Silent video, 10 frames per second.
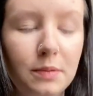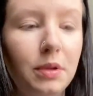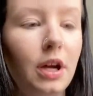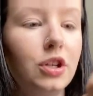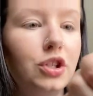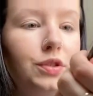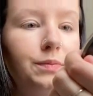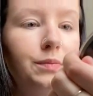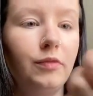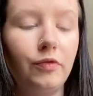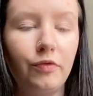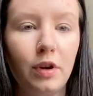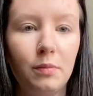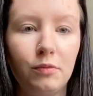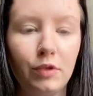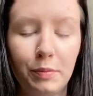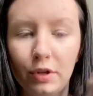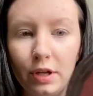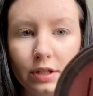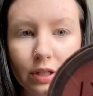blush from
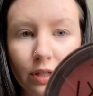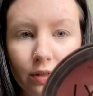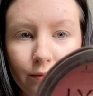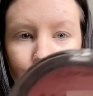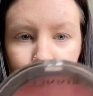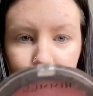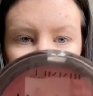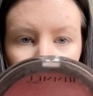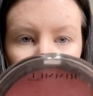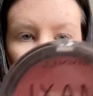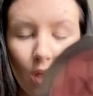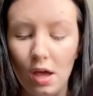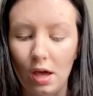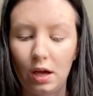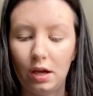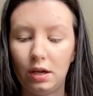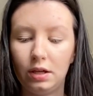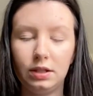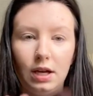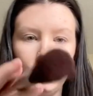Rimmel London,
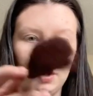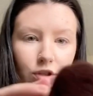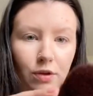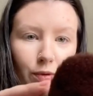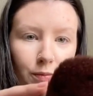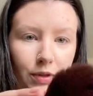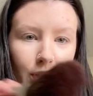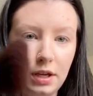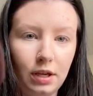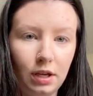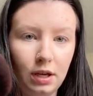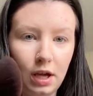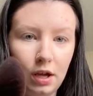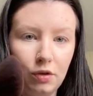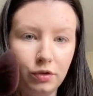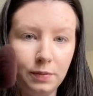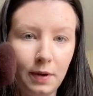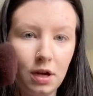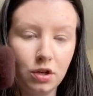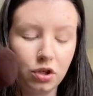and I just go in with like an angled
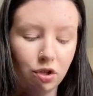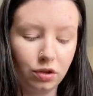brush.